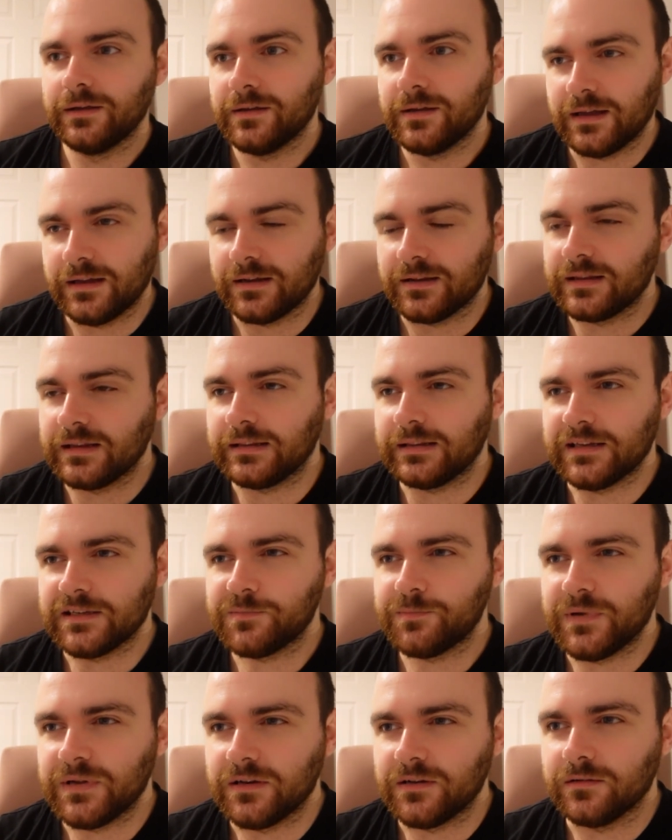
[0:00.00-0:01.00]
And I think that's
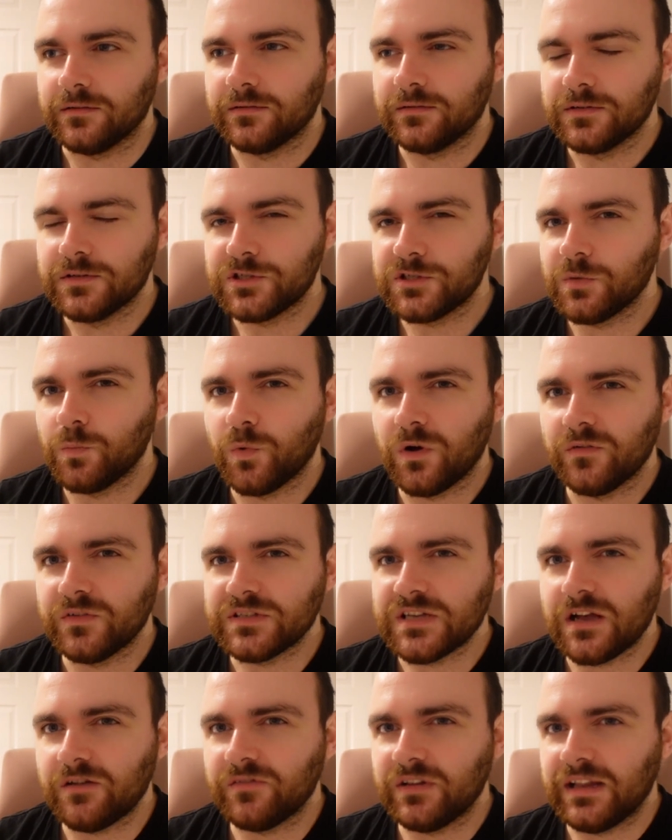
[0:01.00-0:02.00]
been somewhat of a
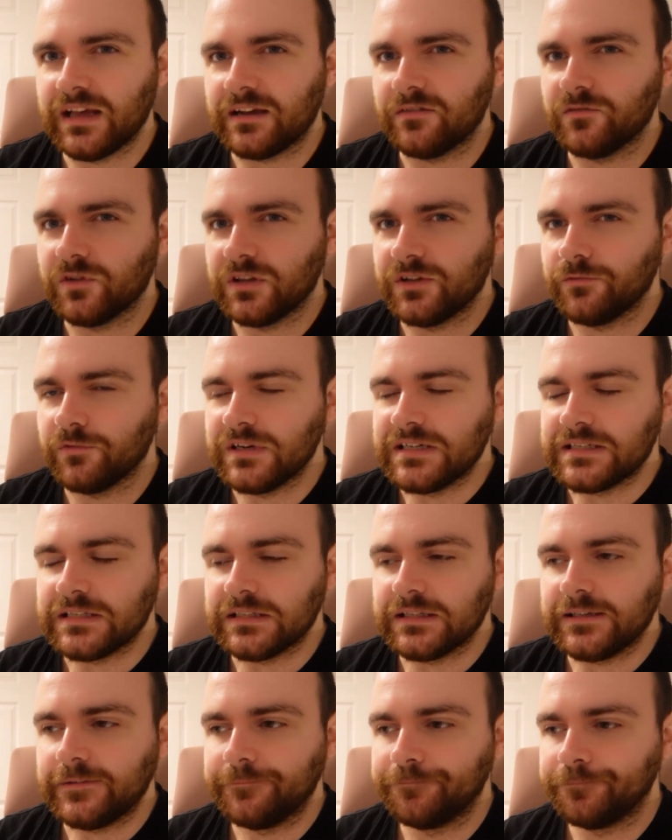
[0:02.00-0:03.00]
tale for Lagavulin
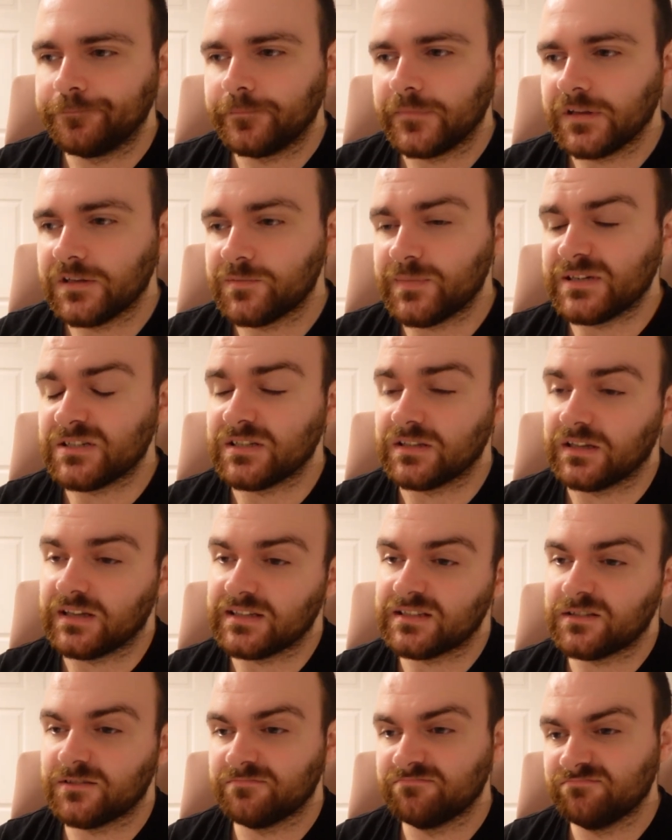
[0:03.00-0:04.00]
recently, especially in the
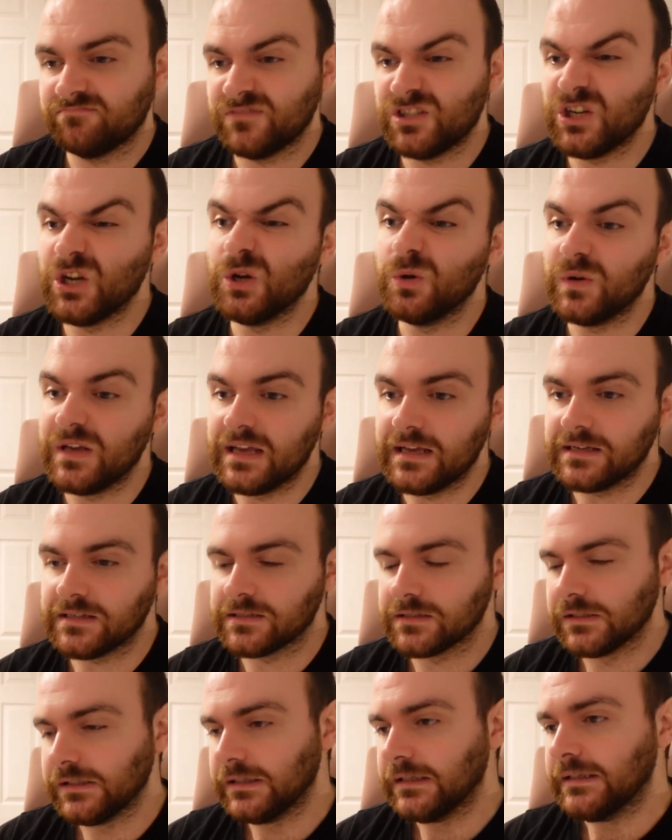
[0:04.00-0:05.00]
last two
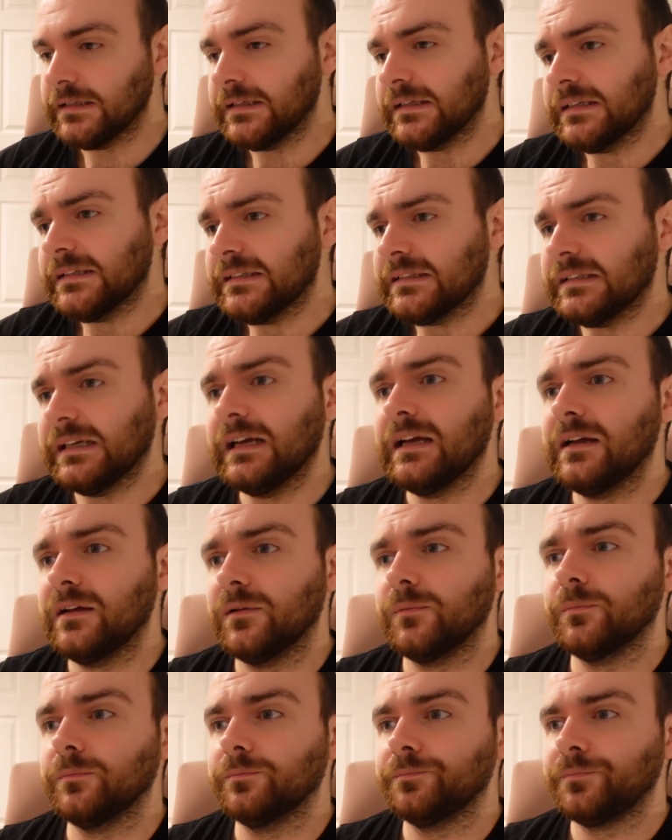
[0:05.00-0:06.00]
years.
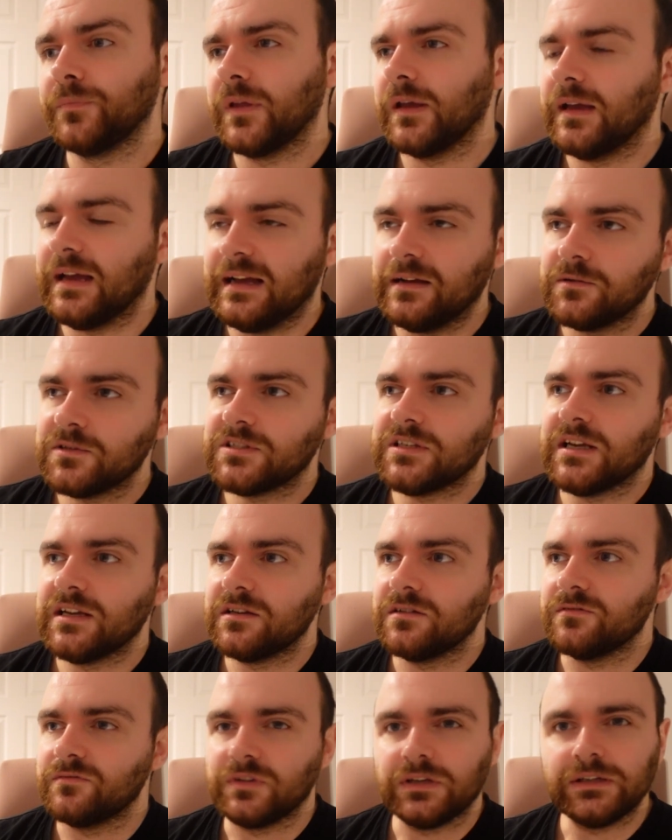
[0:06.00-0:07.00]
Um, outside
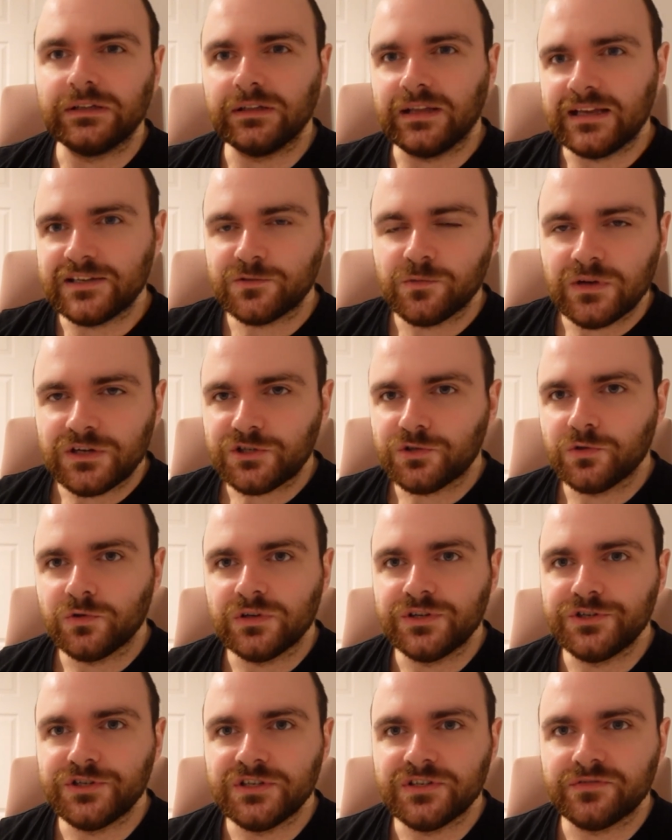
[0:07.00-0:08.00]
of glassware
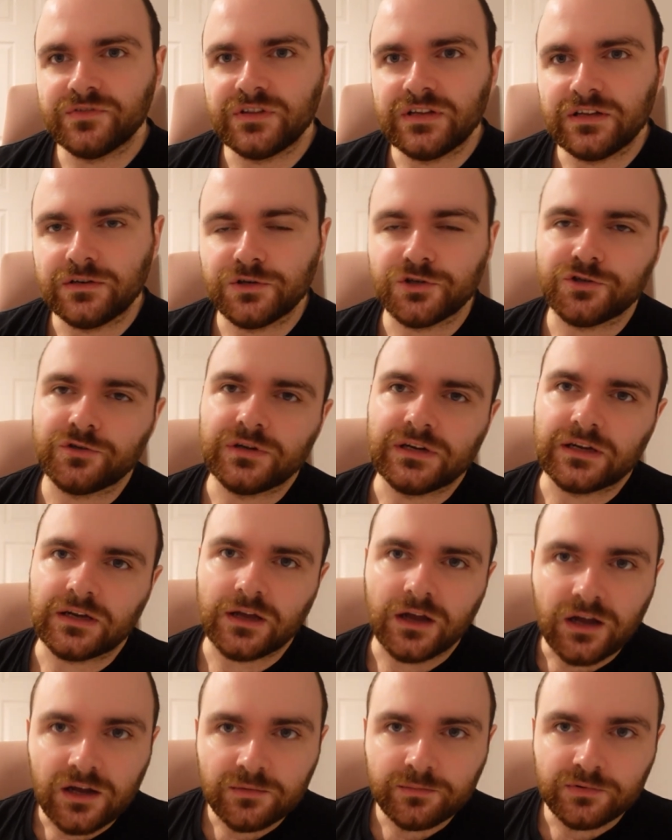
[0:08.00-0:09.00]
shortages for the industry and
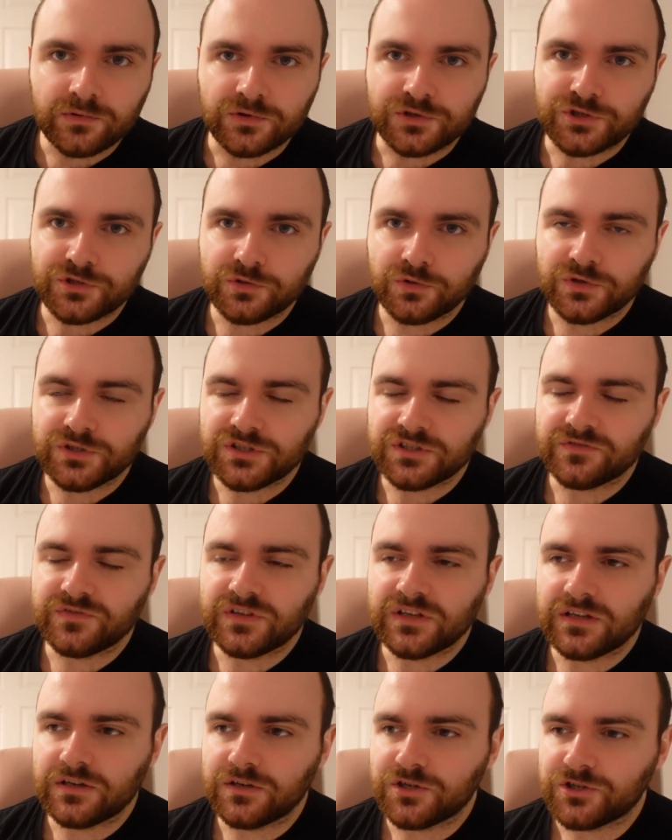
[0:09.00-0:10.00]
cardboard shortages for
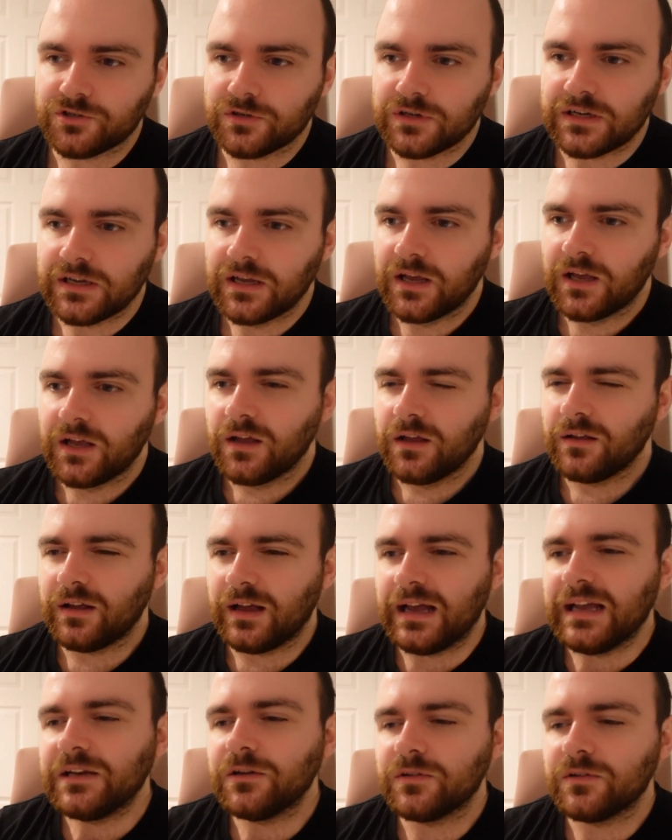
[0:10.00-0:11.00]
the industry,
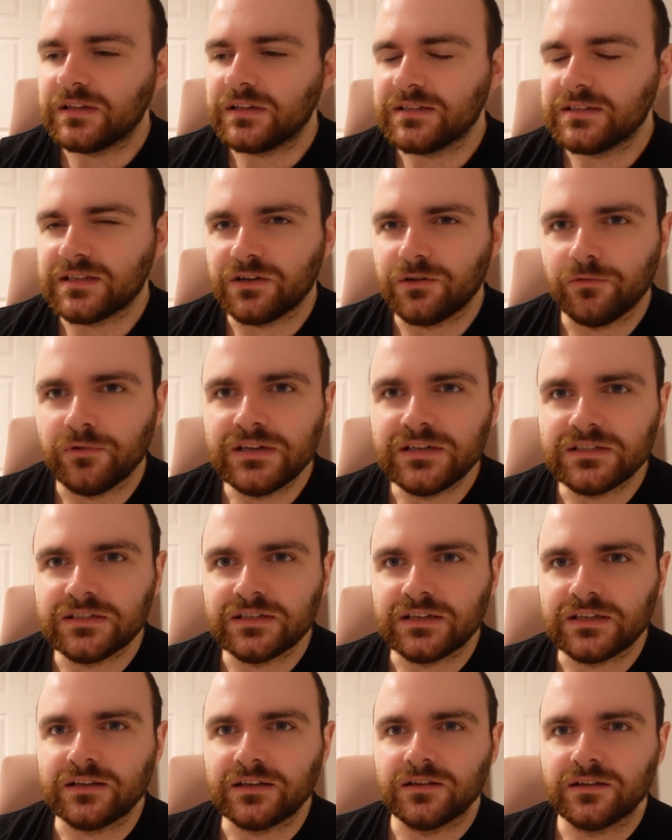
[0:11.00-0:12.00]
I don't think there's any
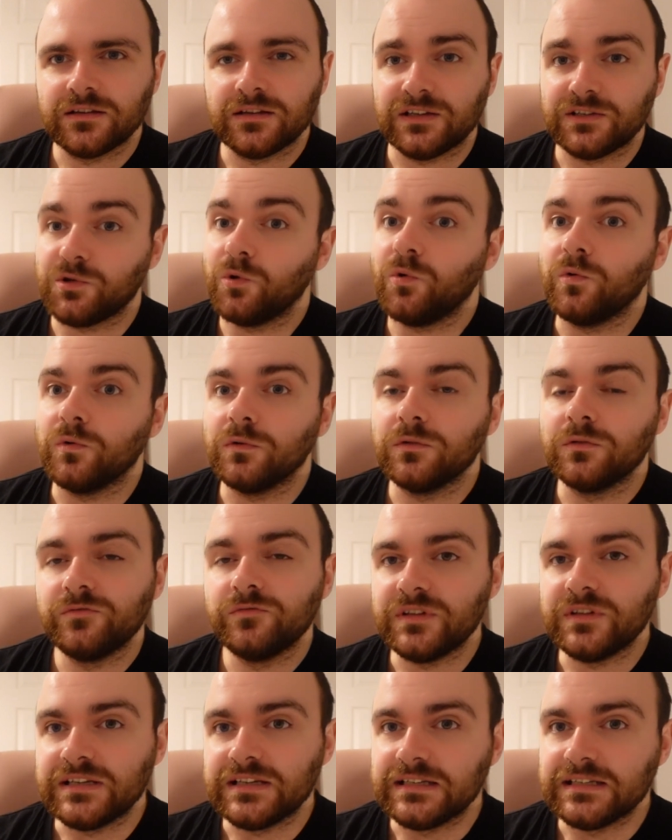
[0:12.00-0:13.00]
reasoning at all for
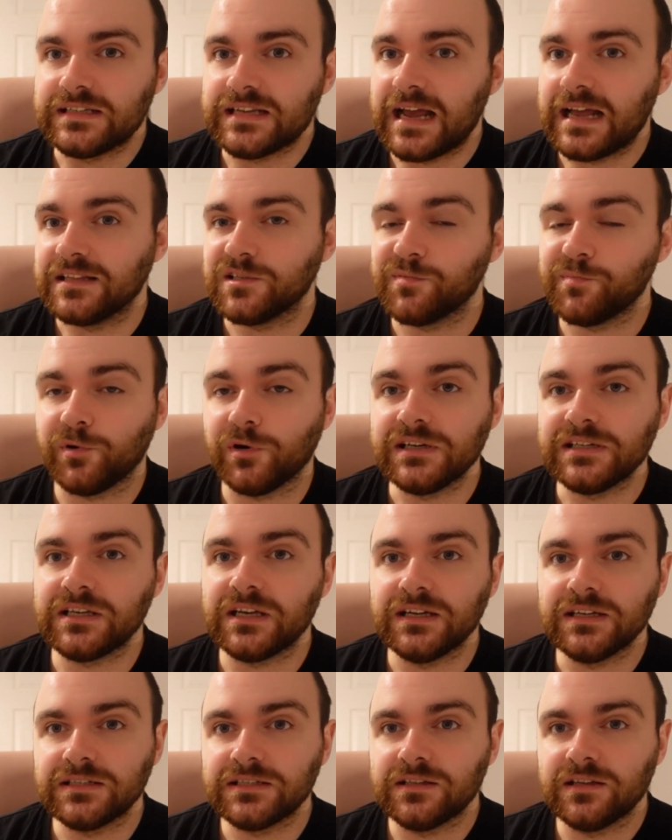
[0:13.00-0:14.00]
the intense price
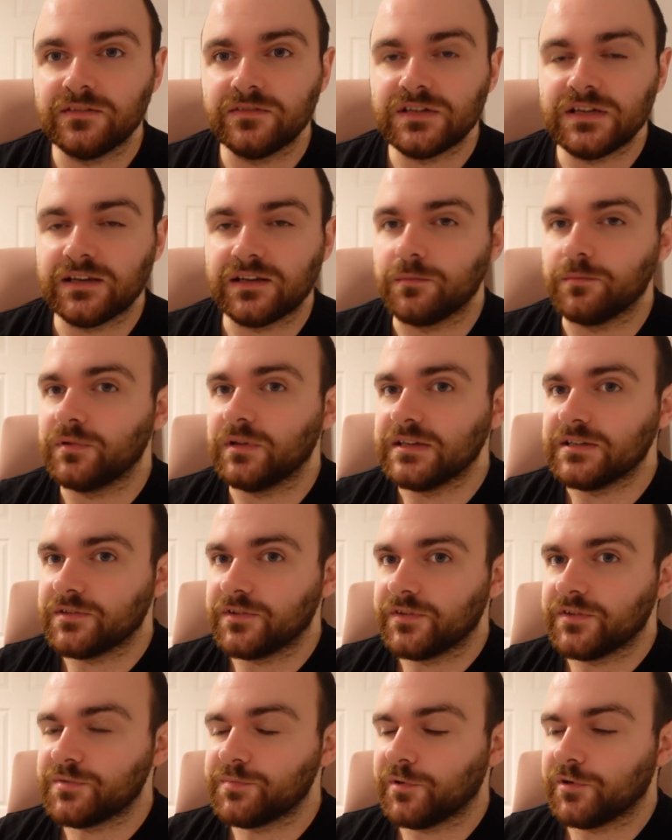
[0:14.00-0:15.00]
hikes that have taken place on
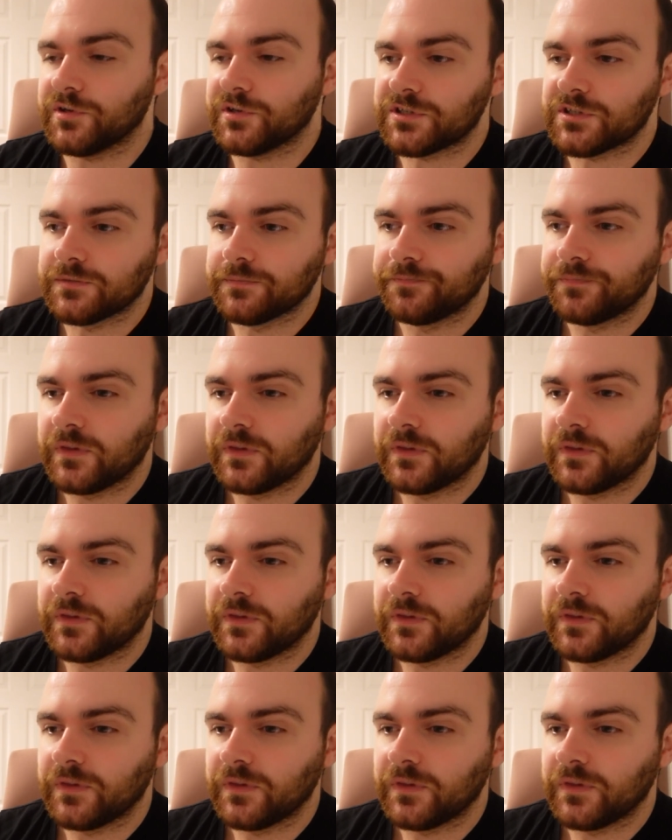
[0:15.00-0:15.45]
this product.